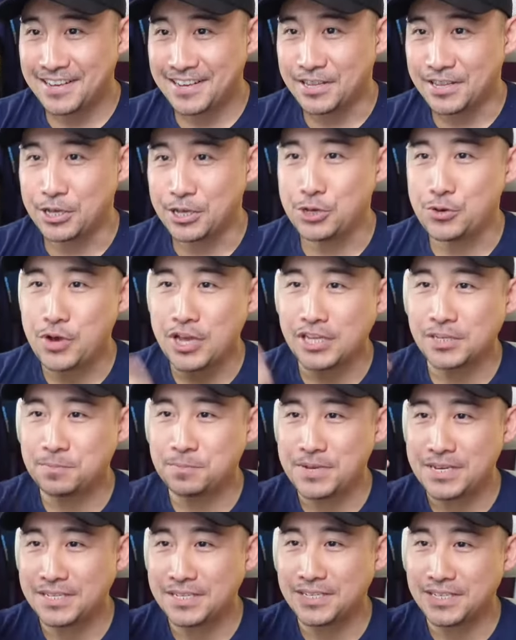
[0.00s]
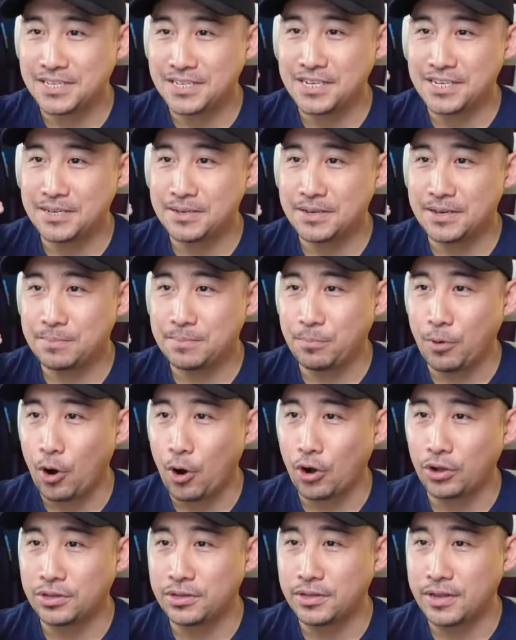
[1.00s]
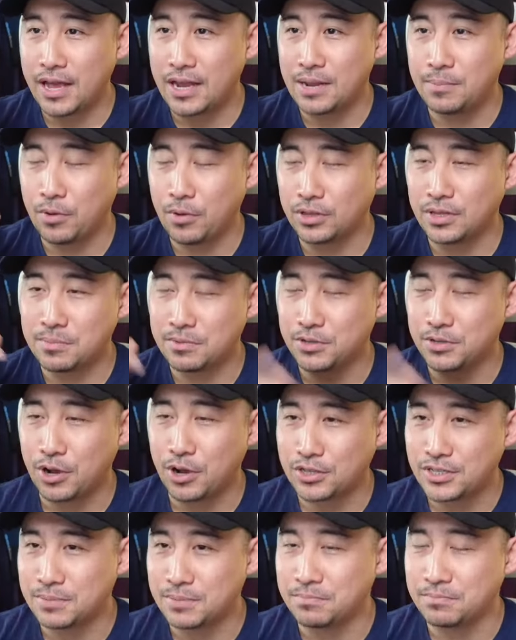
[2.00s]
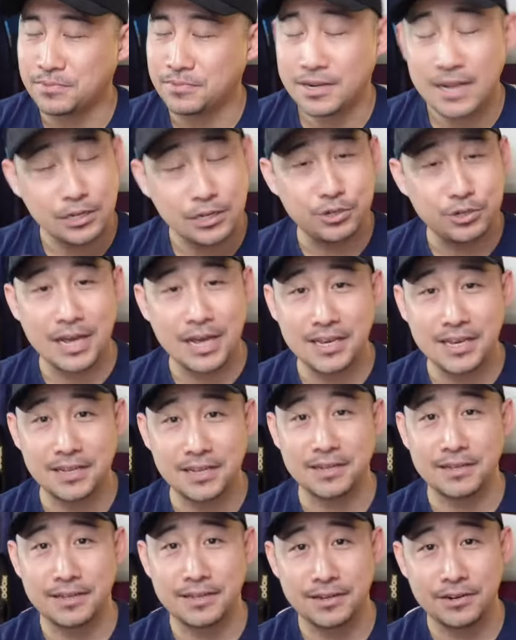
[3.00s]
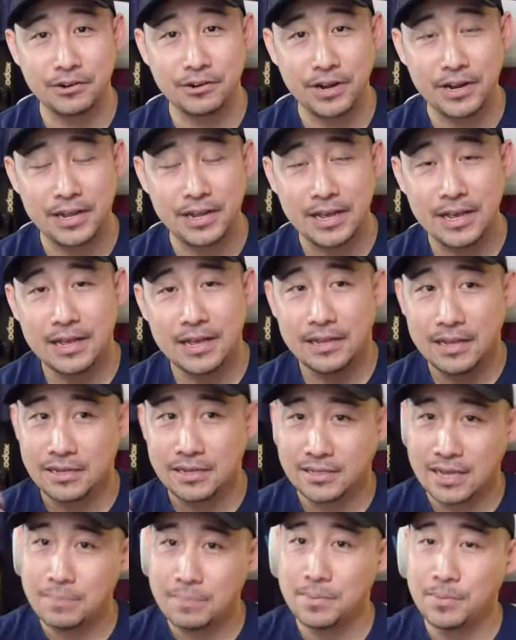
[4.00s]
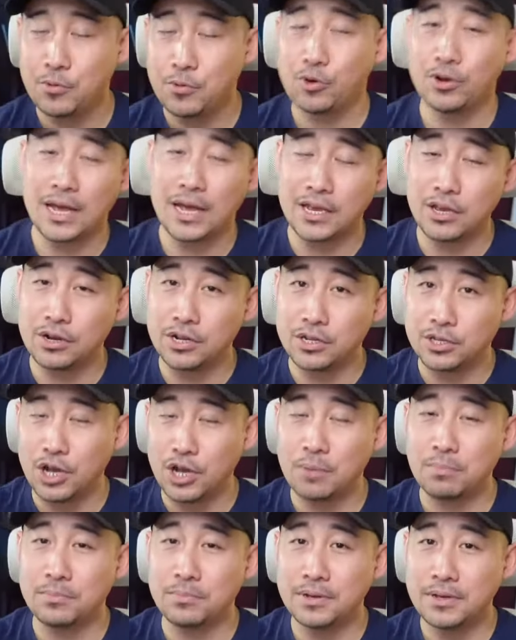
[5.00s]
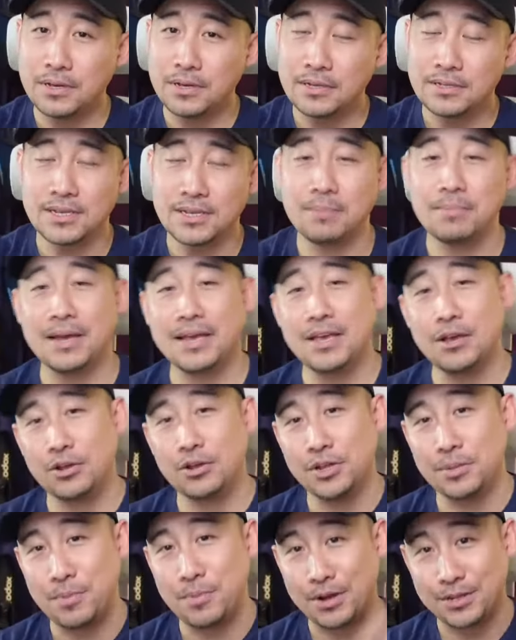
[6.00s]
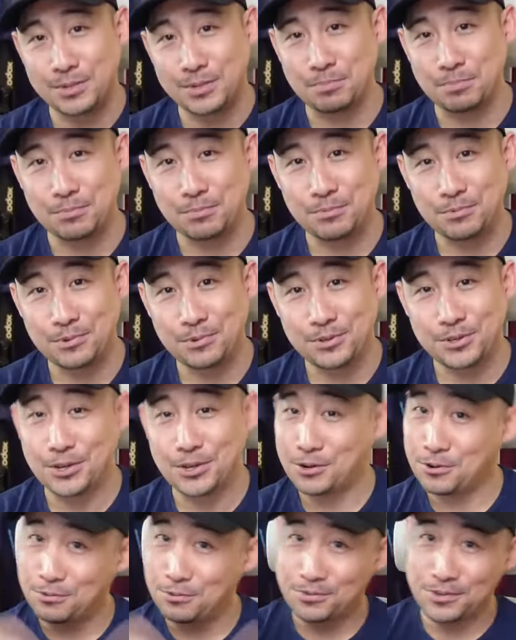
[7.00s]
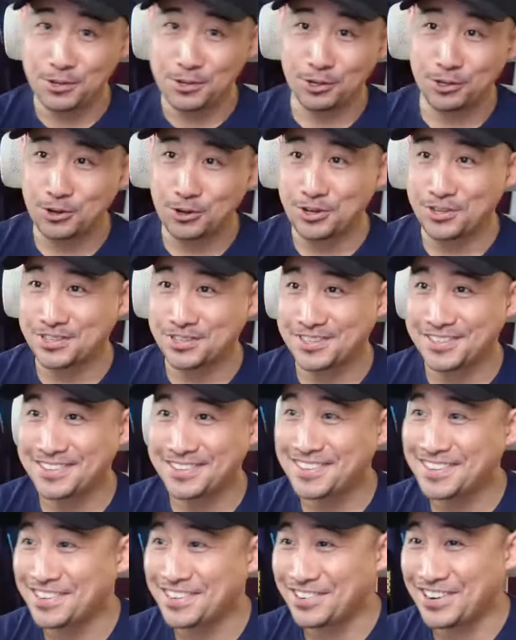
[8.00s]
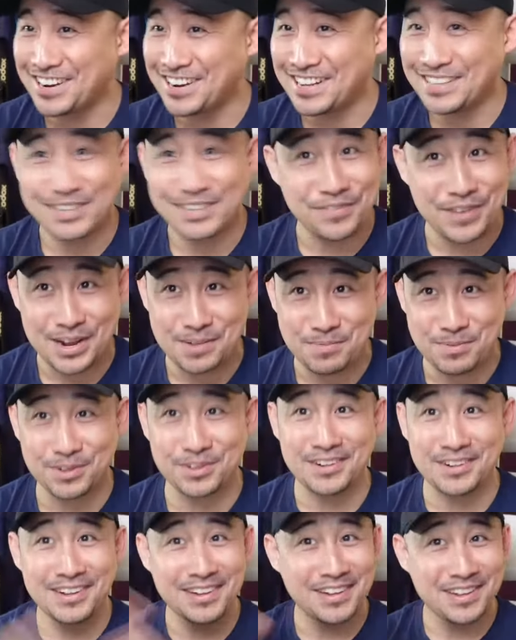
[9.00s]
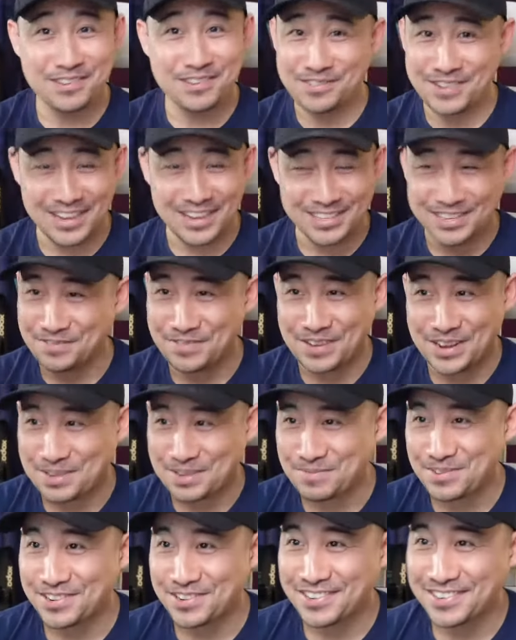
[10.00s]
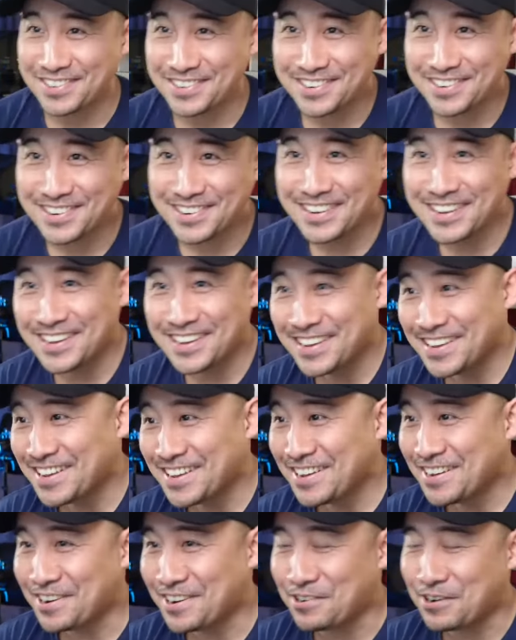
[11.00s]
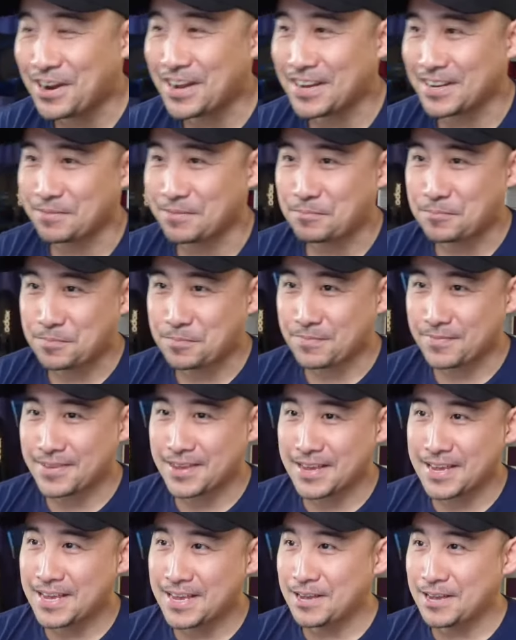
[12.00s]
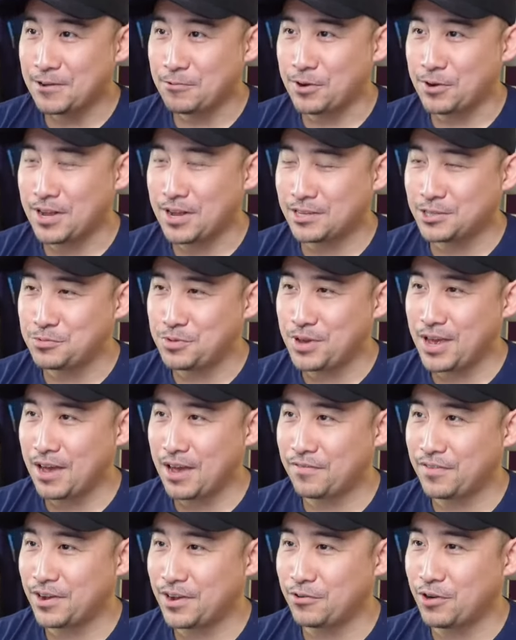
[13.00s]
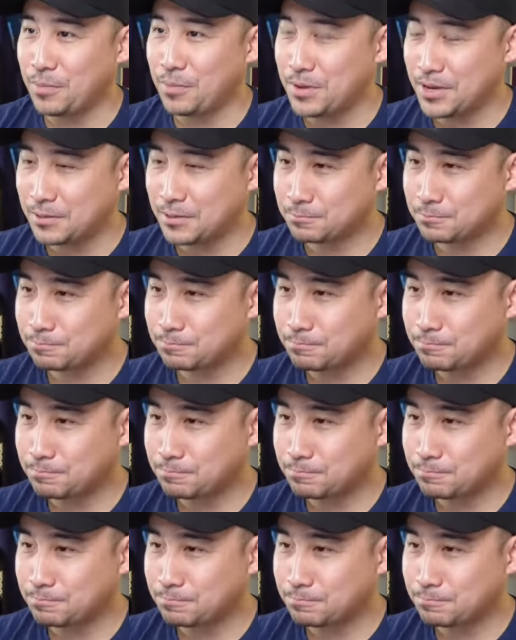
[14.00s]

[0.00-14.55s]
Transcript: the USB-C port at the bottom is awesome. Glad you like it. All right. There are some people who like it on the top, some like it on the bottom. So your choice, right? It's available. It's available. All right. What else do we have, Robert?